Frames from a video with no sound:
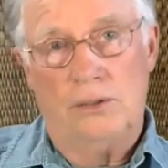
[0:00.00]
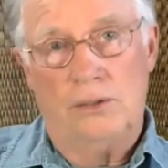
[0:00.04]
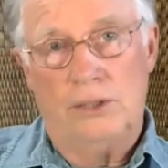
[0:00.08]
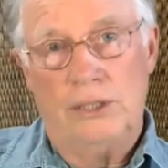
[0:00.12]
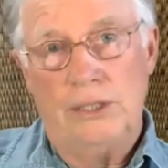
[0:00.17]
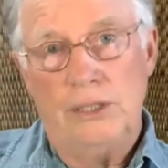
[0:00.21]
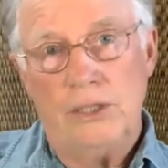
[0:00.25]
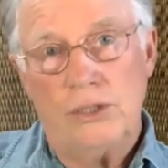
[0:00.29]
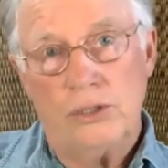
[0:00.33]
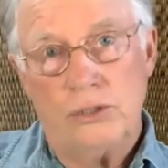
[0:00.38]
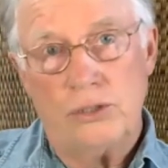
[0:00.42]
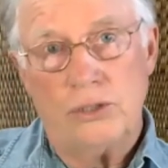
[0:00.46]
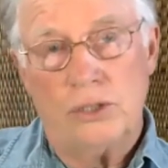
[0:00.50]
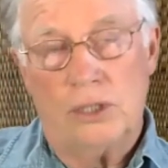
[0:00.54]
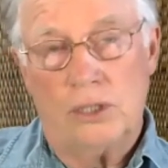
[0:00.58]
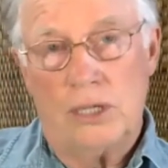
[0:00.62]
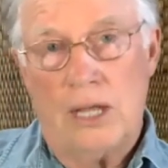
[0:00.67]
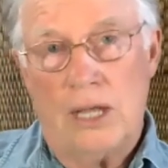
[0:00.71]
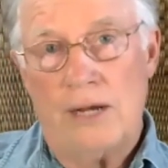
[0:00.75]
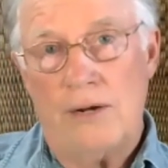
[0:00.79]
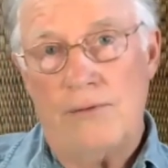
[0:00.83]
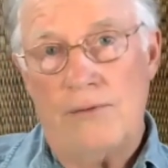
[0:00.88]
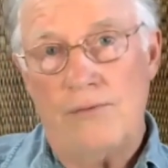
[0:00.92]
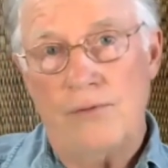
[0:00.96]
years, a
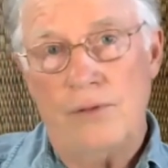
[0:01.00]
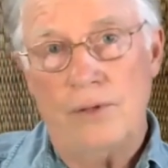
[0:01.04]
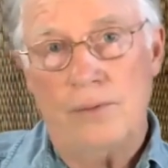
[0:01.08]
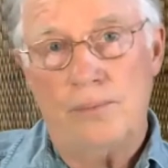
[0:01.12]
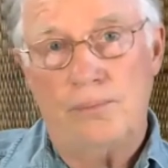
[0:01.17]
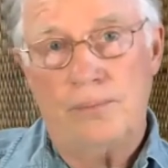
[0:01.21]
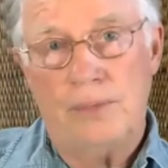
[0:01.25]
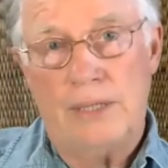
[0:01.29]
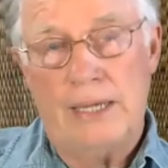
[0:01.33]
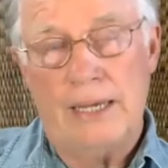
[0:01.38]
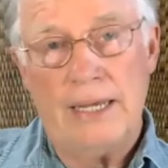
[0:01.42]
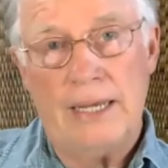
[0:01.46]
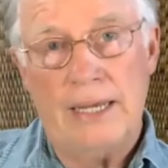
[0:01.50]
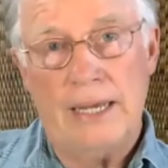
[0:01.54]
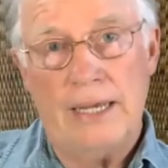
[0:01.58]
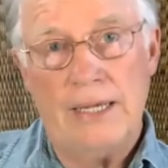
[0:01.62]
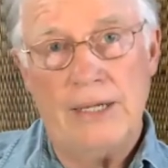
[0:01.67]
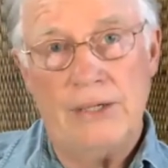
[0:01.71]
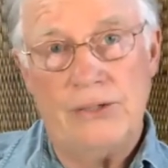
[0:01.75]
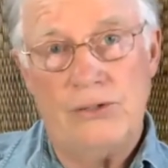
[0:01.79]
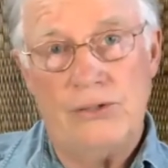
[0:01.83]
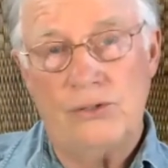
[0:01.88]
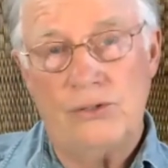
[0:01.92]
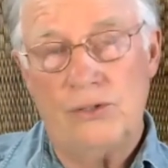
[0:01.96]
lot of them
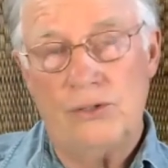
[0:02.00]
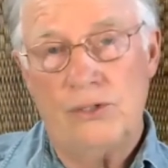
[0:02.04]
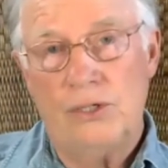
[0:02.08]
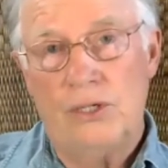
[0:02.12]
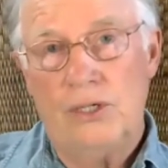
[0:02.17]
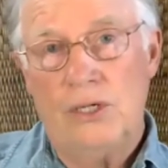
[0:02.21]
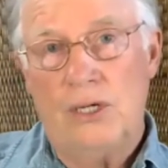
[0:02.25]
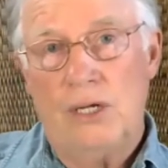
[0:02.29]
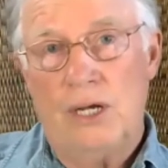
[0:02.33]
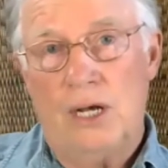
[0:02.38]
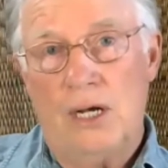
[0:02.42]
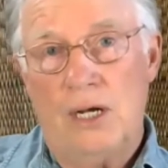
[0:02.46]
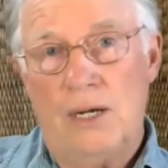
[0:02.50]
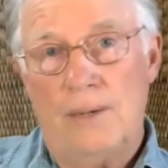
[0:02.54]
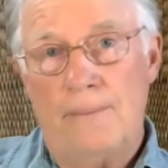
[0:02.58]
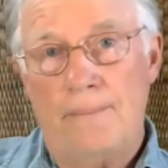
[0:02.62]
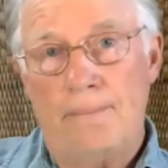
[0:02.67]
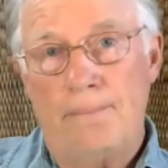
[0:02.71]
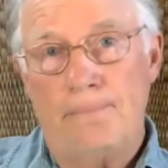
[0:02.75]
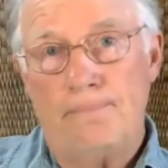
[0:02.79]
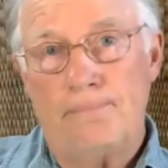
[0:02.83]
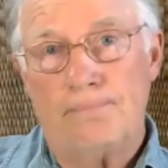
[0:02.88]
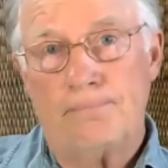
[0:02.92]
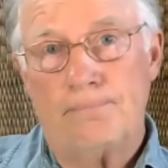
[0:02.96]
decades.
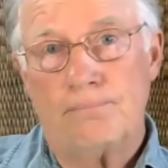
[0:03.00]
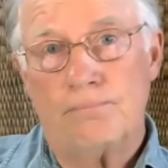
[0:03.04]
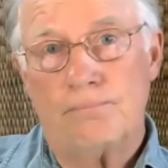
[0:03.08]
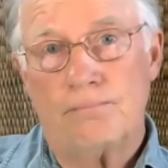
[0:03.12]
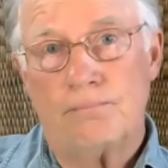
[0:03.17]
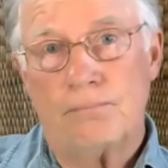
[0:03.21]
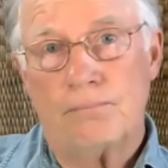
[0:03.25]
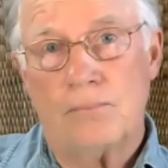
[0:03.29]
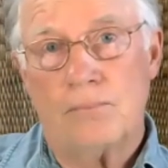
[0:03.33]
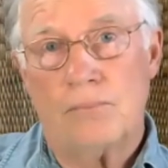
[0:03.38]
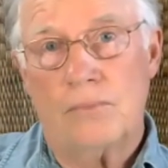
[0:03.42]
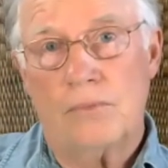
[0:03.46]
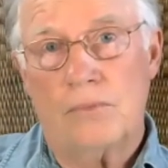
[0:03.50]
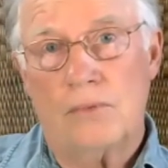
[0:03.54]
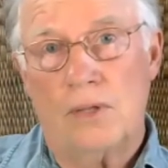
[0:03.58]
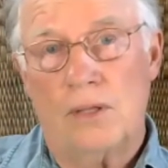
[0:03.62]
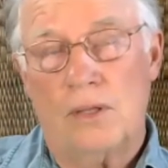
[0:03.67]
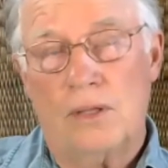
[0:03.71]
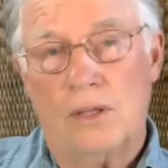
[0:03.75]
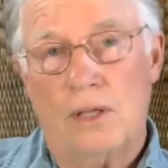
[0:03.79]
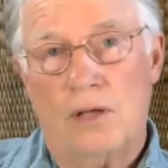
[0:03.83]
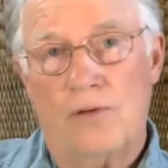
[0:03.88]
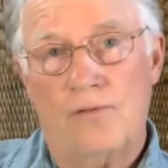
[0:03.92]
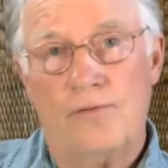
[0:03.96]
Um,
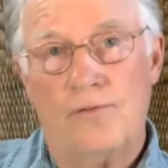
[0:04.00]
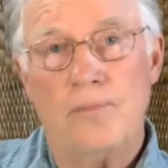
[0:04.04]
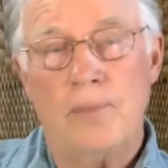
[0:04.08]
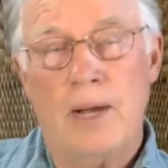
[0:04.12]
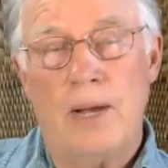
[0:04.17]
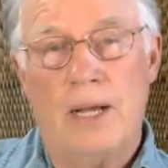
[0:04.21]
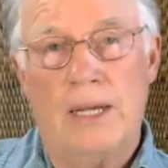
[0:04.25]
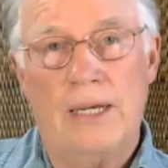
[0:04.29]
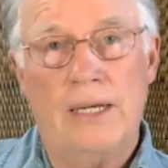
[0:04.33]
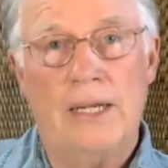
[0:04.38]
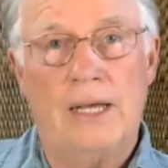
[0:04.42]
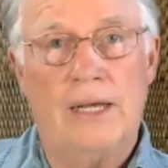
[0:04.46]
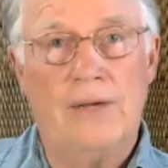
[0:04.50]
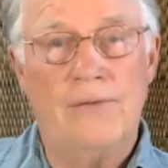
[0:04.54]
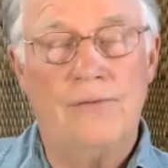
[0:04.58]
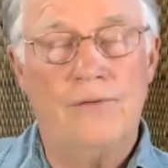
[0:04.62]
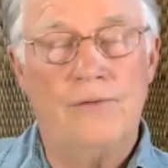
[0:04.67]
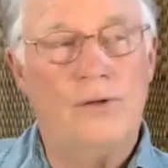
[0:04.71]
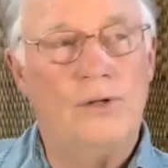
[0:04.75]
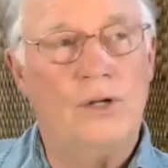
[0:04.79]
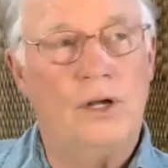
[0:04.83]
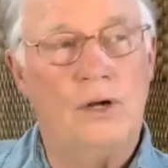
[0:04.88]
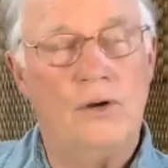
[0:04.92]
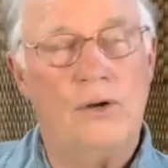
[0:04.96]
of my
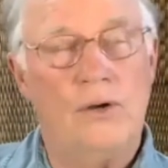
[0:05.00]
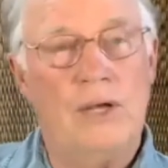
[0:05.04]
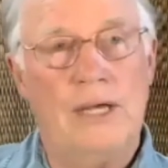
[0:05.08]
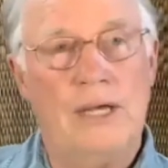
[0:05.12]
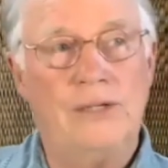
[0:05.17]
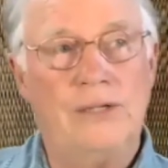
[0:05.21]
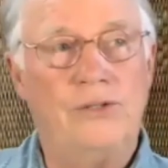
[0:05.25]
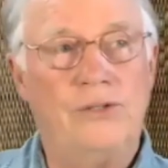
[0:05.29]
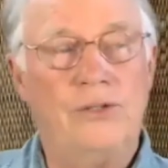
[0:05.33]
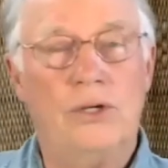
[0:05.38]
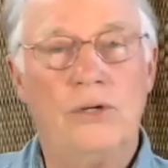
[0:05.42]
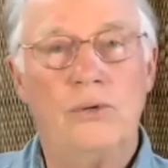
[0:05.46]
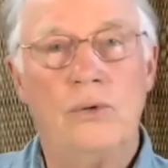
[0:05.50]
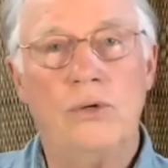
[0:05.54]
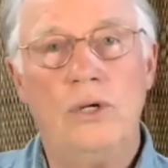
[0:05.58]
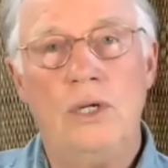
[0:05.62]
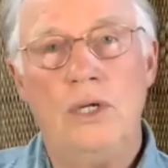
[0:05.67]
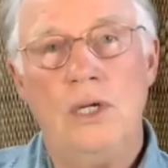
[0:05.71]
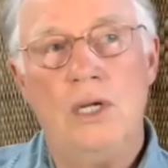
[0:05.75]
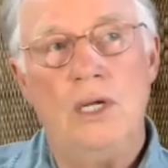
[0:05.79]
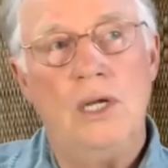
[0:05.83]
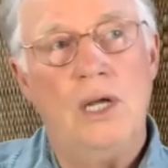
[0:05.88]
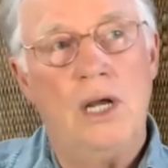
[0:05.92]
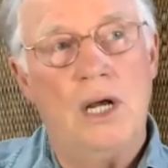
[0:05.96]
life. Okay, so
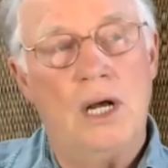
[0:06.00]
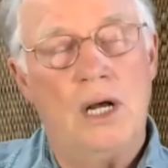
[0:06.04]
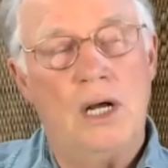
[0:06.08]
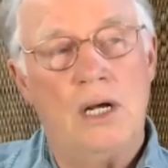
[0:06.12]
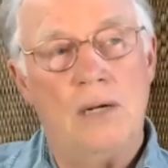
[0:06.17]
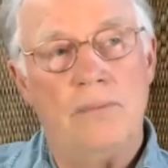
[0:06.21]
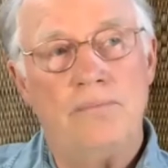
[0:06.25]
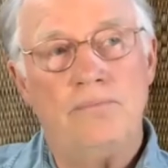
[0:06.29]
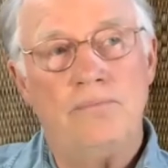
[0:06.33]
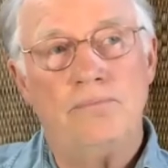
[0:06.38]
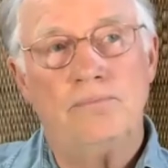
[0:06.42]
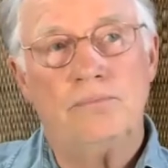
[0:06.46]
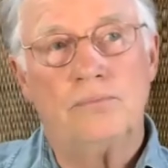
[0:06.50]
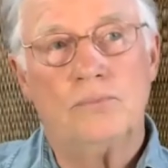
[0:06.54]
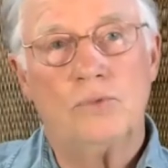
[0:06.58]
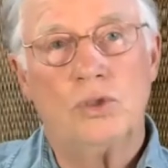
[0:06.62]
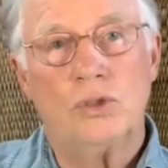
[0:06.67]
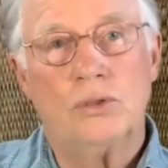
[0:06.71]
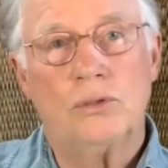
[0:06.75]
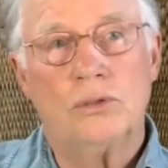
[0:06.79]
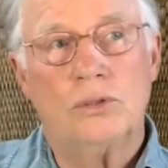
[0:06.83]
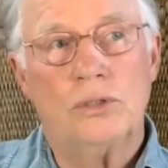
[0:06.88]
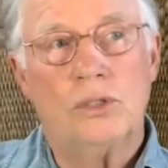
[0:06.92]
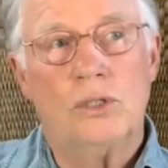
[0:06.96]
um,
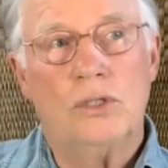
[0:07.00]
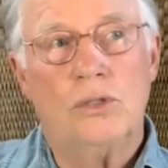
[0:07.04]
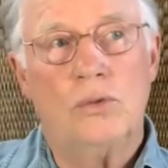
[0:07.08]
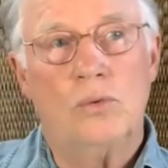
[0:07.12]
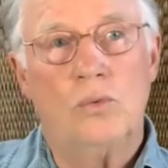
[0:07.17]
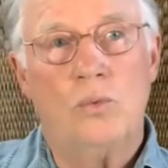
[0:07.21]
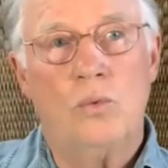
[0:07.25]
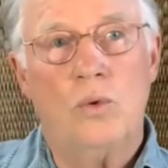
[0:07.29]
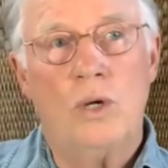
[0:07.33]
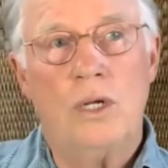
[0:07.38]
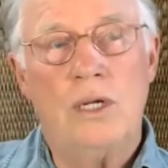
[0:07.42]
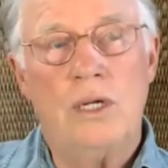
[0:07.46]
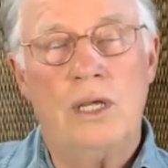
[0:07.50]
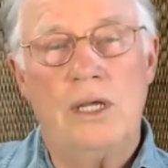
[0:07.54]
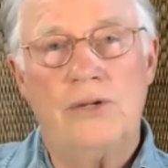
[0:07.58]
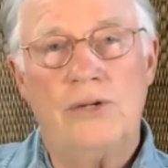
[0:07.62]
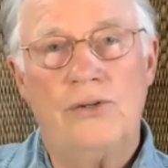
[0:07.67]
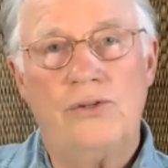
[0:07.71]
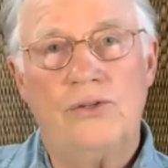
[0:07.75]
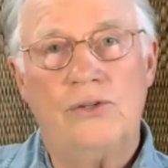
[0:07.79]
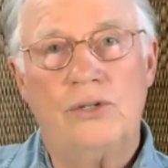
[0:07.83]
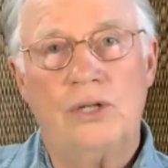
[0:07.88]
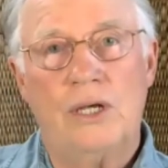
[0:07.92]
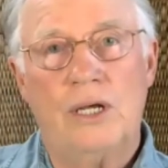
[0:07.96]
one
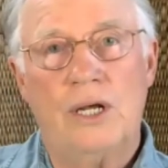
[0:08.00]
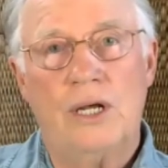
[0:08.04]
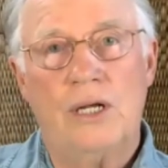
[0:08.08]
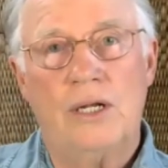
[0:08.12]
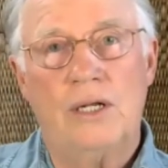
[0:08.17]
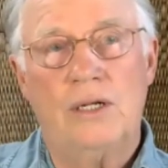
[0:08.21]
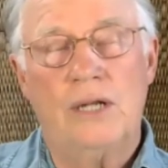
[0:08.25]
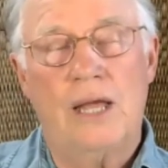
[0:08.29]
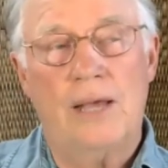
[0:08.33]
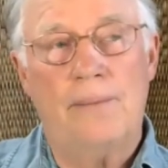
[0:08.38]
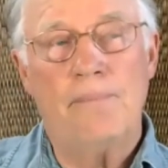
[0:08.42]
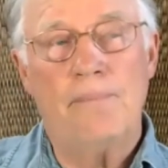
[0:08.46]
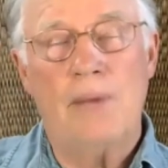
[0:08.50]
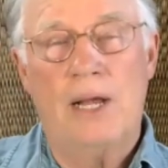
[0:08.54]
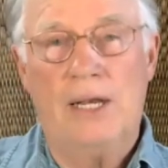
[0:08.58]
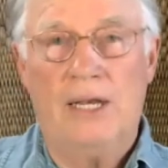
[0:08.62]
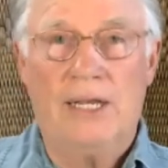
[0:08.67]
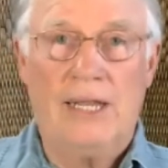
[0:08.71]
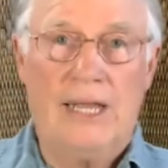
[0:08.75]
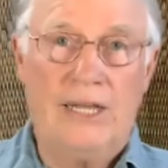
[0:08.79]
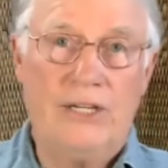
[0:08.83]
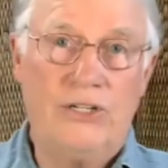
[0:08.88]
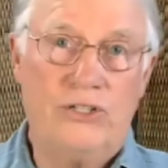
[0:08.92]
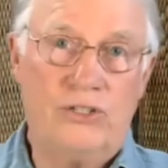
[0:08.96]
is like my
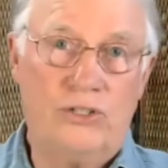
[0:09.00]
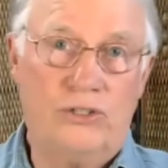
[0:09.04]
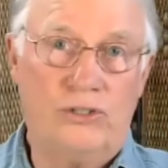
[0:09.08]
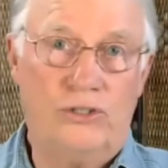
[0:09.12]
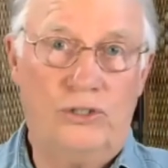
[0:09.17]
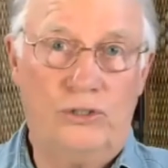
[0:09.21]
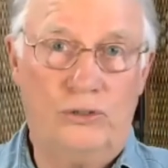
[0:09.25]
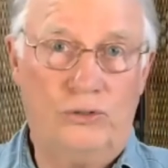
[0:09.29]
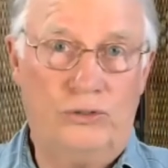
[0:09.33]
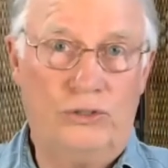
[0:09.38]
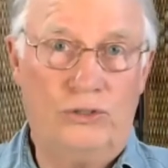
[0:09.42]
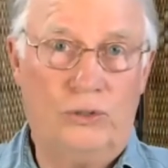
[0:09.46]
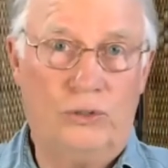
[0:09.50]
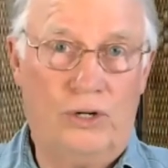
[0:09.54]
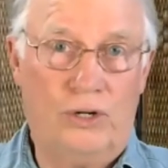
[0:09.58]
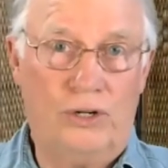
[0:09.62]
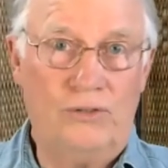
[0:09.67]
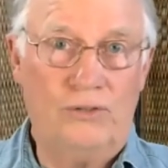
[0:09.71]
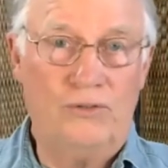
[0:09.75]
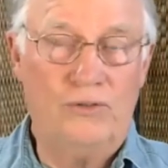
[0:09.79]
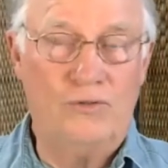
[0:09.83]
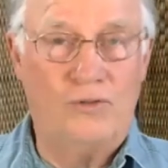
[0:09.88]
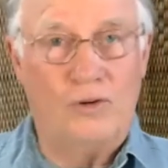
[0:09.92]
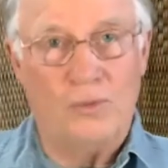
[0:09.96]
legs are too
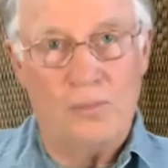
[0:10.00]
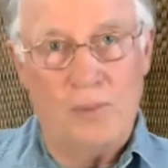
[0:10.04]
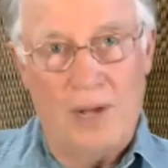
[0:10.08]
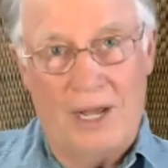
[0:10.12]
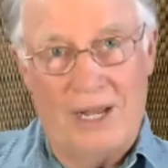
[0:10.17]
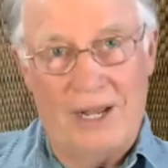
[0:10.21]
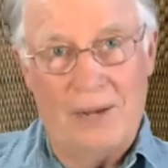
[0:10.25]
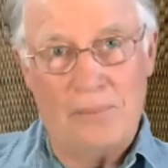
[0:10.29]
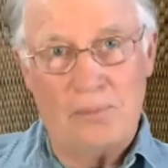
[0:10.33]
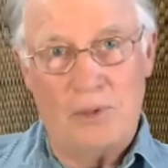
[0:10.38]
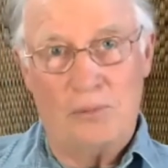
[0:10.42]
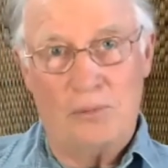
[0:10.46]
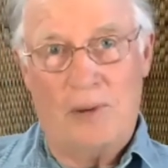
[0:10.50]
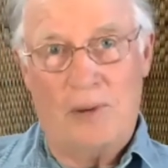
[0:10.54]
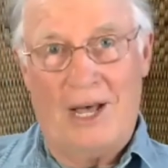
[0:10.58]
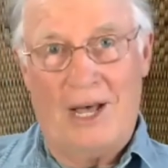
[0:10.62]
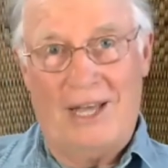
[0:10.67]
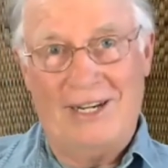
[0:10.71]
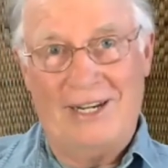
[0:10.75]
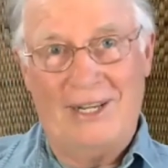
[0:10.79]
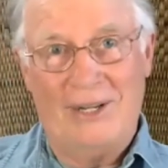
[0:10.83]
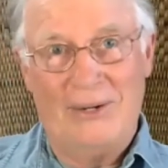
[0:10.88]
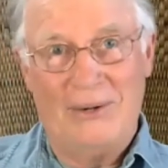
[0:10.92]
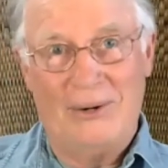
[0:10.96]
short for my upper
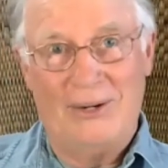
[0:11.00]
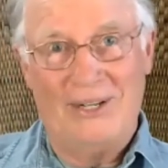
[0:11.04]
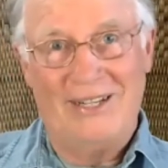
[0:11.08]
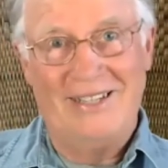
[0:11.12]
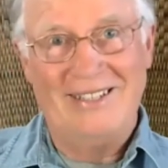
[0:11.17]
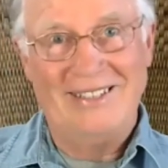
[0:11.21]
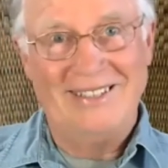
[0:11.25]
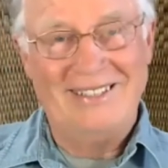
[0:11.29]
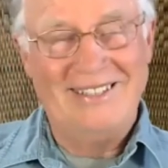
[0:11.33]
body, right?